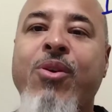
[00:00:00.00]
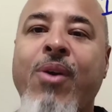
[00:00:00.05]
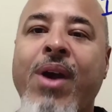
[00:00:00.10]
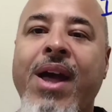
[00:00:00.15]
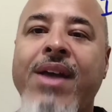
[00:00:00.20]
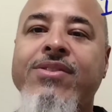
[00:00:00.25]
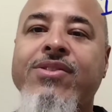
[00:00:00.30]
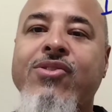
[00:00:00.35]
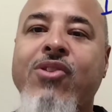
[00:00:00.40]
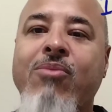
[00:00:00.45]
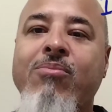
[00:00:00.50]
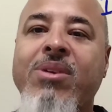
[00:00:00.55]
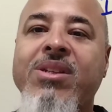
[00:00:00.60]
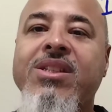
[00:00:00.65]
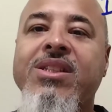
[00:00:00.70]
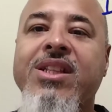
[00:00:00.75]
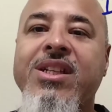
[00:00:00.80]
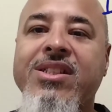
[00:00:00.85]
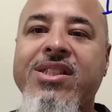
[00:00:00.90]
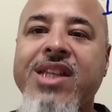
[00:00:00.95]
don't has no
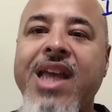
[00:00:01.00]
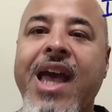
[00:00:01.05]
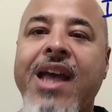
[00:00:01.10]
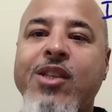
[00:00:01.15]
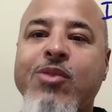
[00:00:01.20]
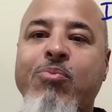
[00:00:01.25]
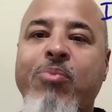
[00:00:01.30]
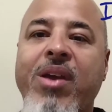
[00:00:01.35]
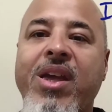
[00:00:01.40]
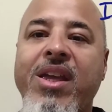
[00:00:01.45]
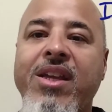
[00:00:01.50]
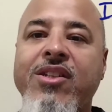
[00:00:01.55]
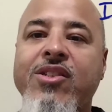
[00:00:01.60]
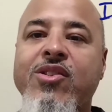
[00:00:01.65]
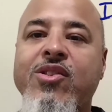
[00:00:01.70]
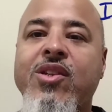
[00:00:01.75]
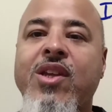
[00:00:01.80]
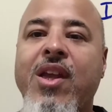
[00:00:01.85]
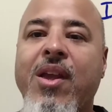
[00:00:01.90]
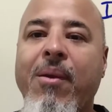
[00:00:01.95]
money. The
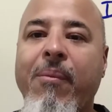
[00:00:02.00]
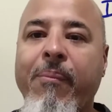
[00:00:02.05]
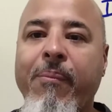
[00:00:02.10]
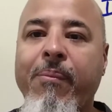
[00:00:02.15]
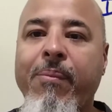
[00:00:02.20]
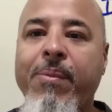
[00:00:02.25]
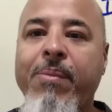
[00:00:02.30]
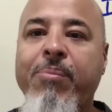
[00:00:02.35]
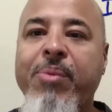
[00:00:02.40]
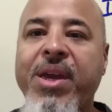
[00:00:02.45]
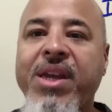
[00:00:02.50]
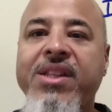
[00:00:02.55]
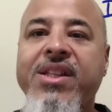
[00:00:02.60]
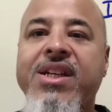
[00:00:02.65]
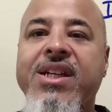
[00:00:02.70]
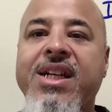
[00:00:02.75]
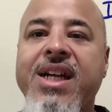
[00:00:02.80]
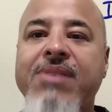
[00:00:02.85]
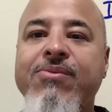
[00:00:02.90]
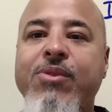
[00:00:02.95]
taxpayers pay the
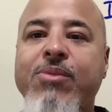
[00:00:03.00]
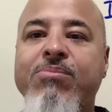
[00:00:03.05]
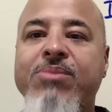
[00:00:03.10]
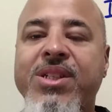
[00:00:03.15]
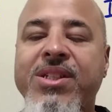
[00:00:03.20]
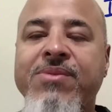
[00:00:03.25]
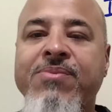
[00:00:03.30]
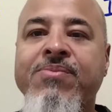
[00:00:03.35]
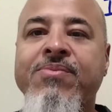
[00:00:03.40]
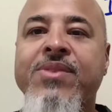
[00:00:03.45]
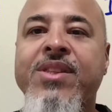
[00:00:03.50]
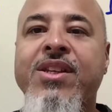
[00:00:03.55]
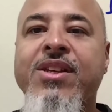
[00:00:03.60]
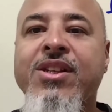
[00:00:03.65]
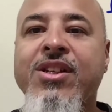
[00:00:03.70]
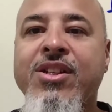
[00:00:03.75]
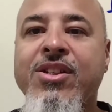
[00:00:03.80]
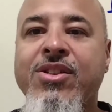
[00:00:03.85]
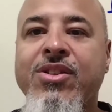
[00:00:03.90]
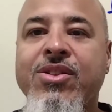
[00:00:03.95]
government
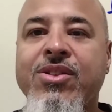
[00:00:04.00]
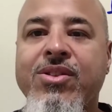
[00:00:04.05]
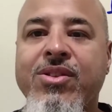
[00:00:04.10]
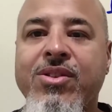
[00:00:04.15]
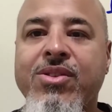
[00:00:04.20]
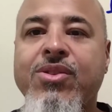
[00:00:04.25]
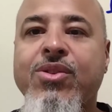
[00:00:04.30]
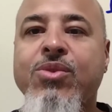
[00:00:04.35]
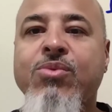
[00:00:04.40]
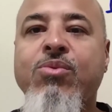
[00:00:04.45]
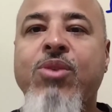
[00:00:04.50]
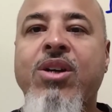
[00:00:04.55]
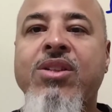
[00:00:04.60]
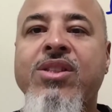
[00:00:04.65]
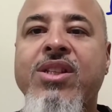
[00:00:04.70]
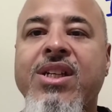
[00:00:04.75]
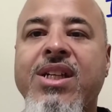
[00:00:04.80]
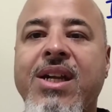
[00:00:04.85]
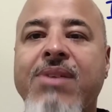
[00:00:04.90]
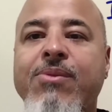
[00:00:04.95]
to run
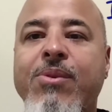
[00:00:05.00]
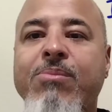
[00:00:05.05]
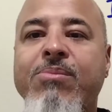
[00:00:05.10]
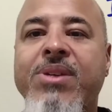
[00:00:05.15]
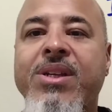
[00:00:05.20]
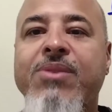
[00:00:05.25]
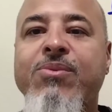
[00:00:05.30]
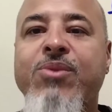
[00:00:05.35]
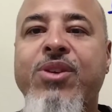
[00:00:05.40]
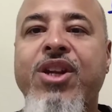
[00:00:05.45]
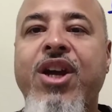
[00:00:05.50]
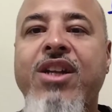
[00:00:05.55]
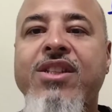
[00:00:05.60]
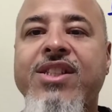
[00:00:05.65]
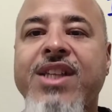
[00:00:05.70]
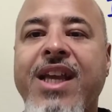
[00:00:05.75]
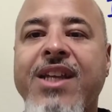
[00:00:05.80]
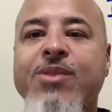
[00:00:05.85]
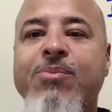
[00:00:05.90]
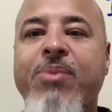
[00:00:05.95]
the government with our
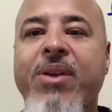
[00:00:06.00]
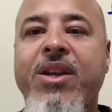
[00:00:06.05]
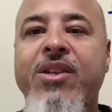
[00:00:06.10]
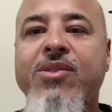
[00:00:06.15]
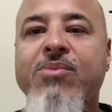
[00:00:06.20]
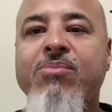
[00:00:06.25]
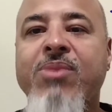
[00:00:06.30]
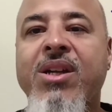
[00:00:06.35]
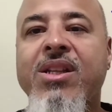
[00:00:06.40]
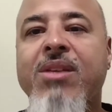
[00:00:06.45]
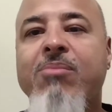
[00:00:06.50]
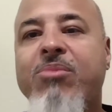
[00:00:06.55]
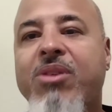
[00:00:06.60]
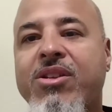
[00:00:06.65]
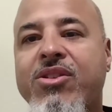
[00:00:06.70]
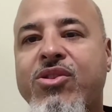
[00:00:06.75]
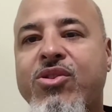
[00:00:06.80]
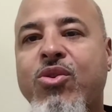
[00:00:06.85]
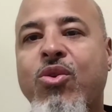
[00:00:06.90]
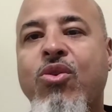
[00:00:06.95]
taxpayers' money, but
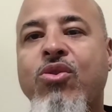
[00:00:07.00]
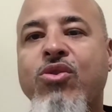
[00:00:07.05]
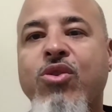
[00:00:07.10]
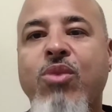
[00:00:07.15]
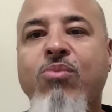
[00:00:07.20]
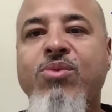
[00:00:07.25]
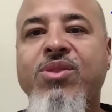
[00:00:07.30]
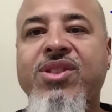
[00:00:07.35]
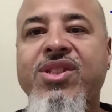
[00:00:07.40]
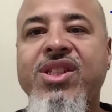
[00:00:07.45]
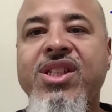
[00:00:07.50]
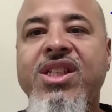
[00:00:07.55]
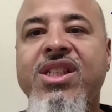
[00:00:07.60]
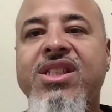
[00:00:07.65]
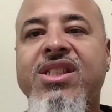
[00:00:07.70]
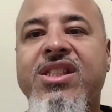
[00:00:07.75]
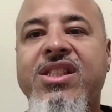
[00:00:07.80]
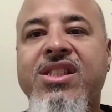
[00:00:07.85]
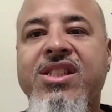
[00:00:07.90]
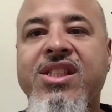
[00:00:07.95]
it's going
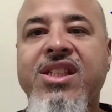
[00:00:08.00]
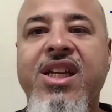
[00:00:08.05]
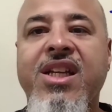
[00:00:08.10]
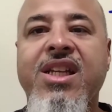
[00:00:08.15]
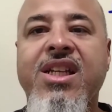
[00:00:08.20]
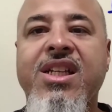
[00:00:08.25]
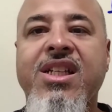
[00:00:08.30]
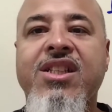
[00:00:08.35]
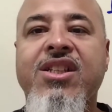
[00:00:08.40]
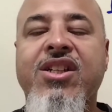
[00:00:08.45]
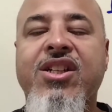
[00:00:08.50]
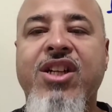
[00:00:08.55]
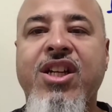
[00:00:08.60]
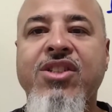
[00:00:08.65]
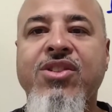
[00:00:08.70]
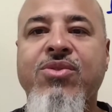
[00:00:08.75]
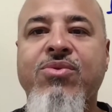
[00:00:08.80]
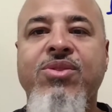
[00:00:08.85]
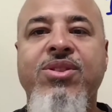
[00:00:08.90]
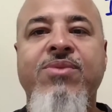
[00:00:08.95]
overseas instead of in the
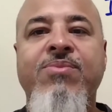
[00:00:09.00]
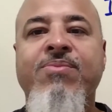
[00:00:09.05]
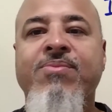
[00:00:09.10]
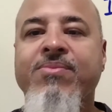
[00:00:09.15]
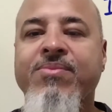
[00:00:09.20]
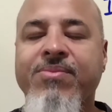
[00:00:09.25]
country.